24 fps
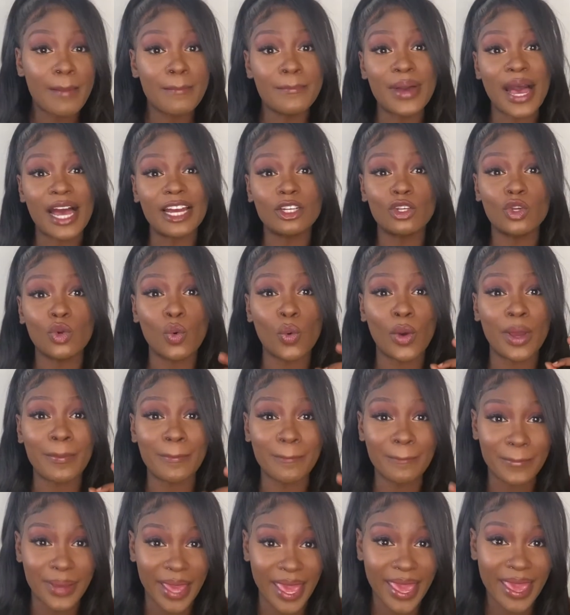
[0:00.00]
by doing
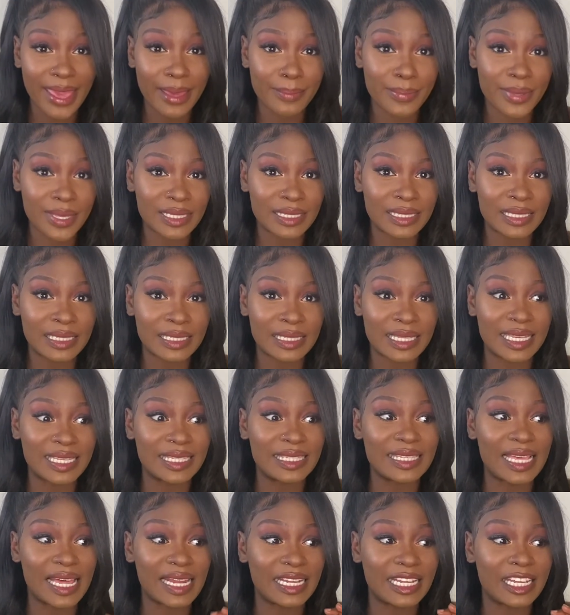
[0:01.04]
bad business and
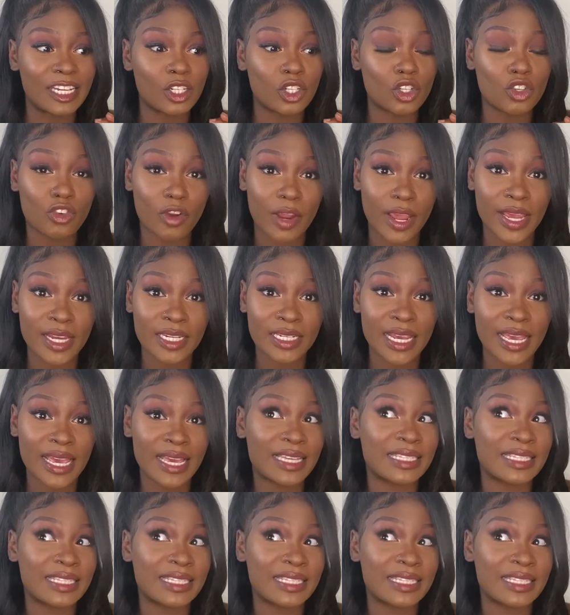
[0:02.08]
selling trash hair.